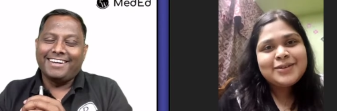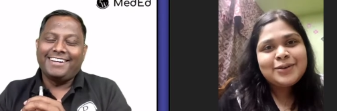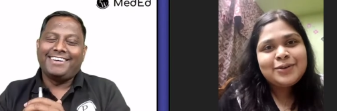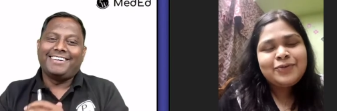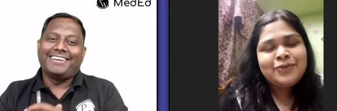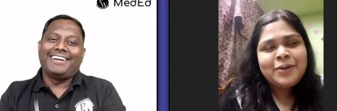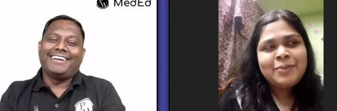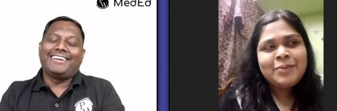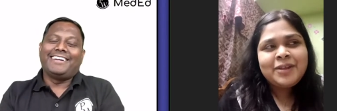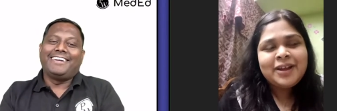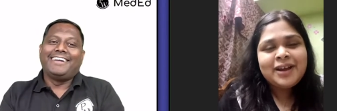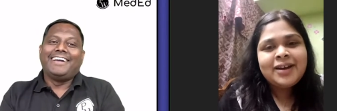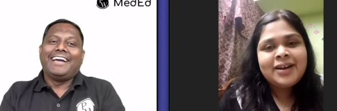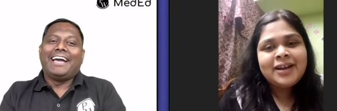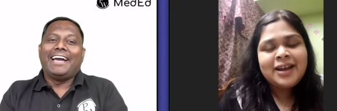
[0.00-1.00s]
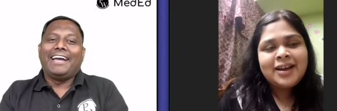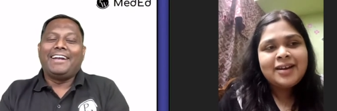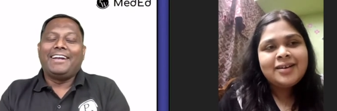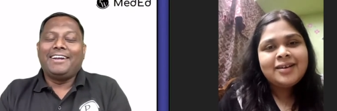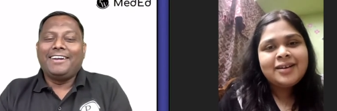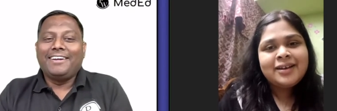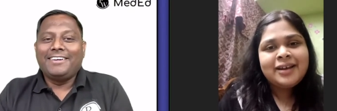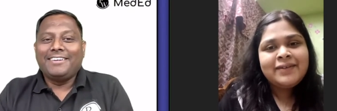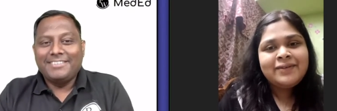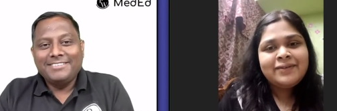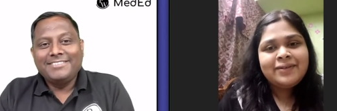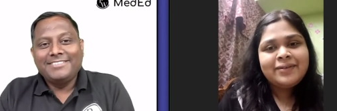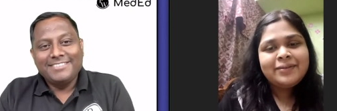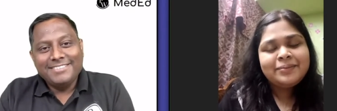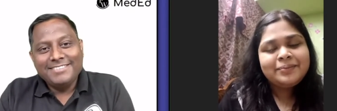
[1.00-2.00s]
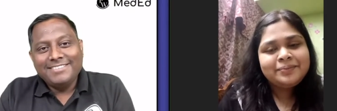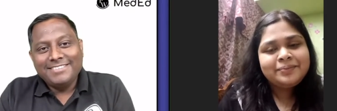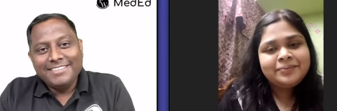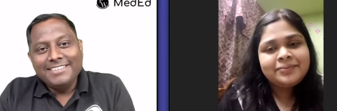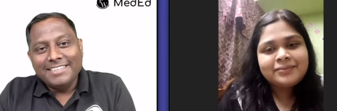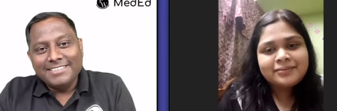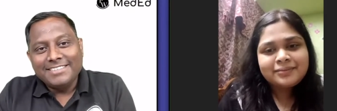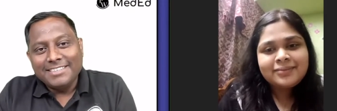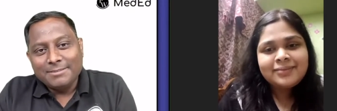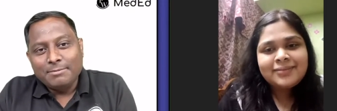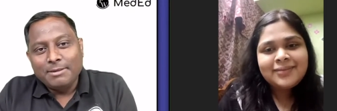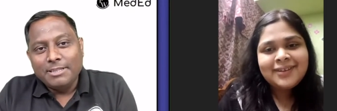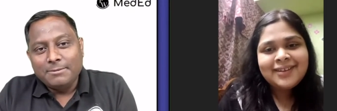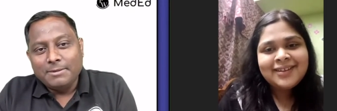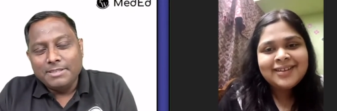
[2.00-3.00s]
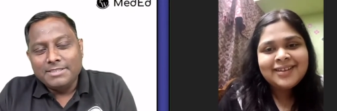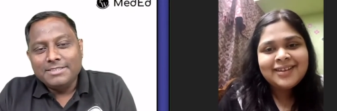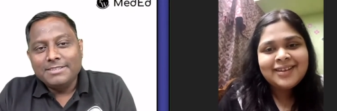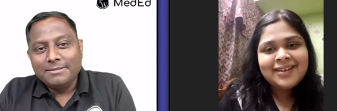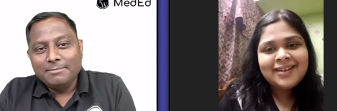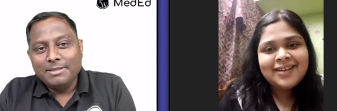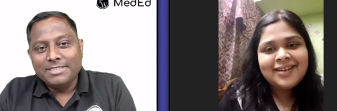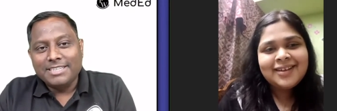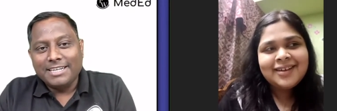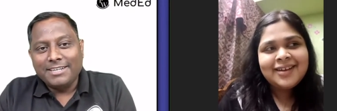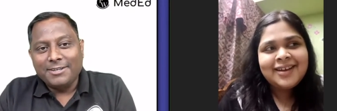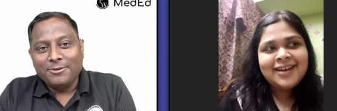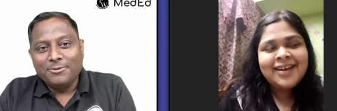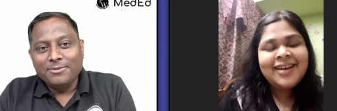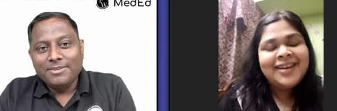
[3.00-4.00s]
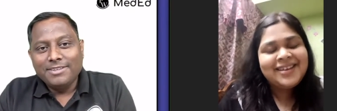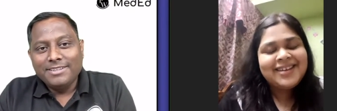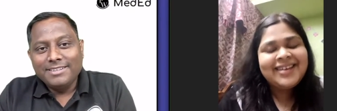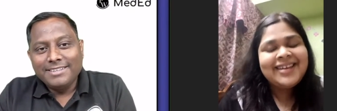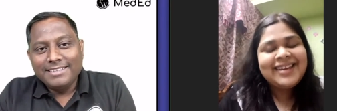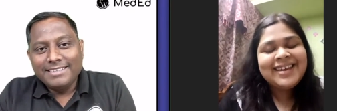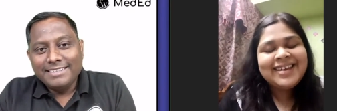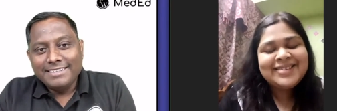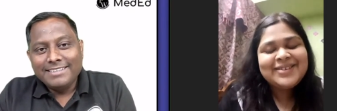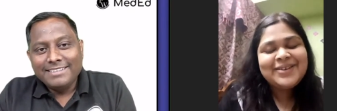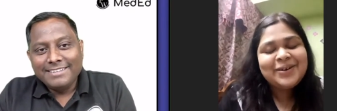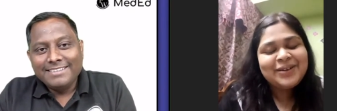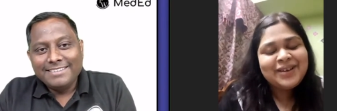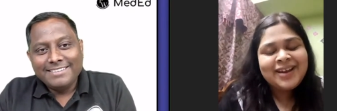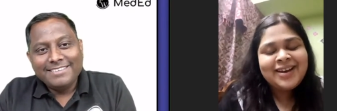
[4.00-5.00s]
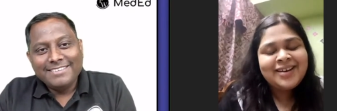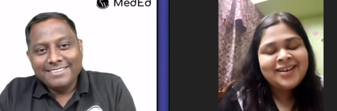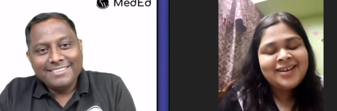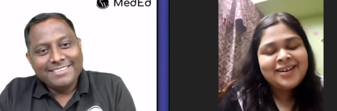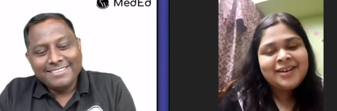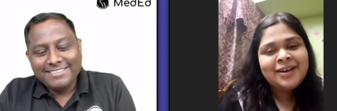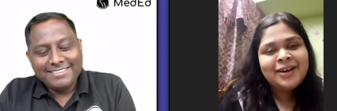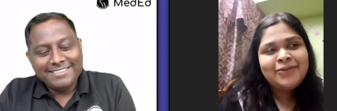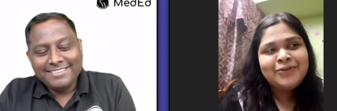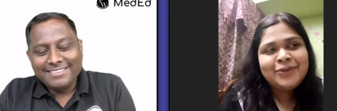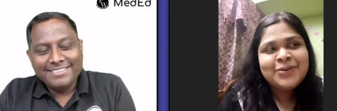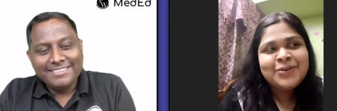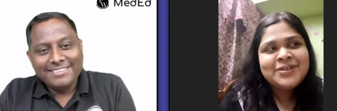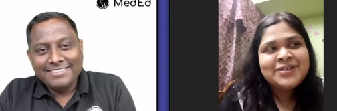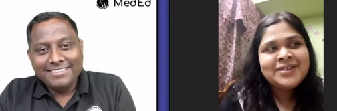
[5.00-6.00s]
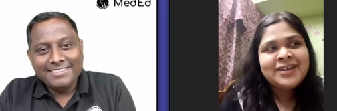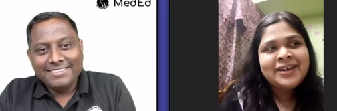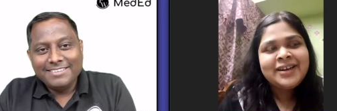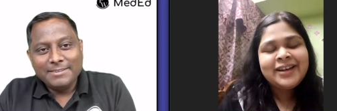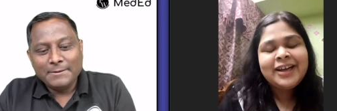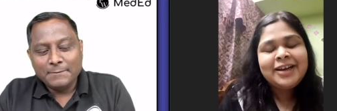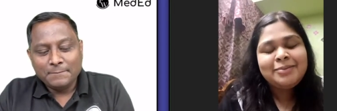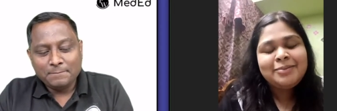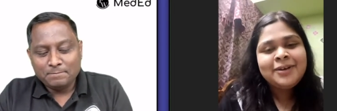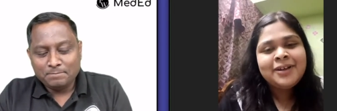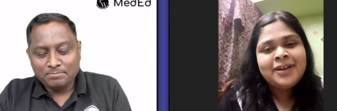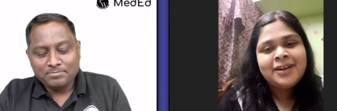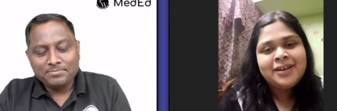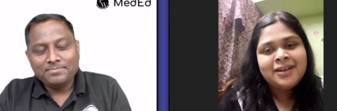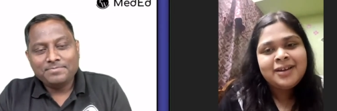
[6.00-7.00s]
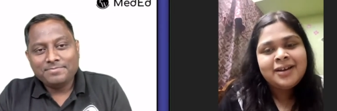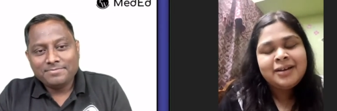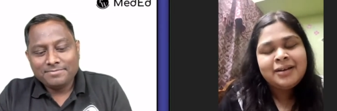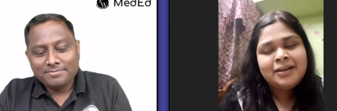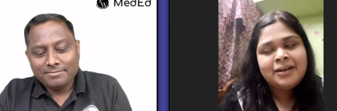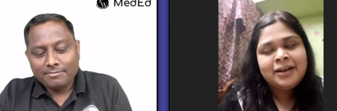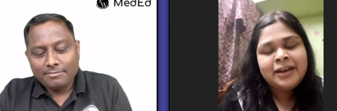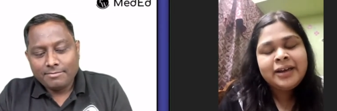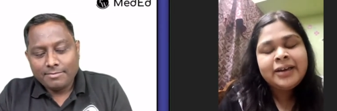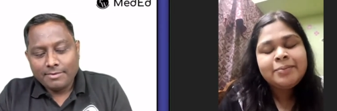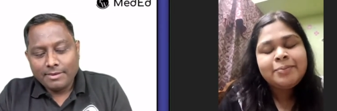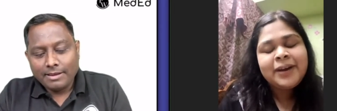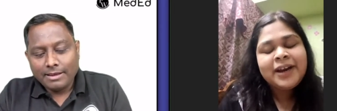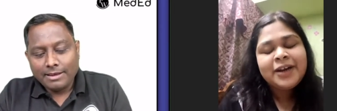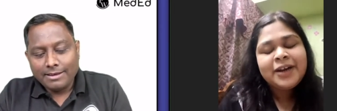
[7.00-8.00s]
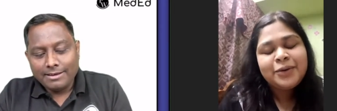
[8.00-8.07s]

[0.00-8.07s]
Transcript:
Speaker 1: so from right, that and, and uh, it,
Speaker 2: yes, yes, please, please, please continue.
Speaker 1: It, yes doc and uh, of course it helped the uh, it played a